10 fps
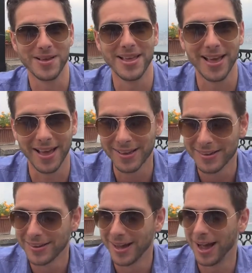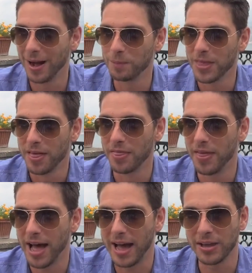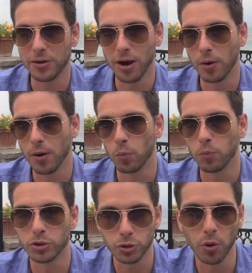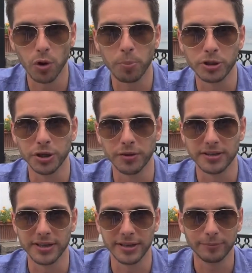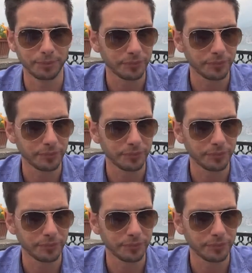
to me here, that, you know, saw an opportunity,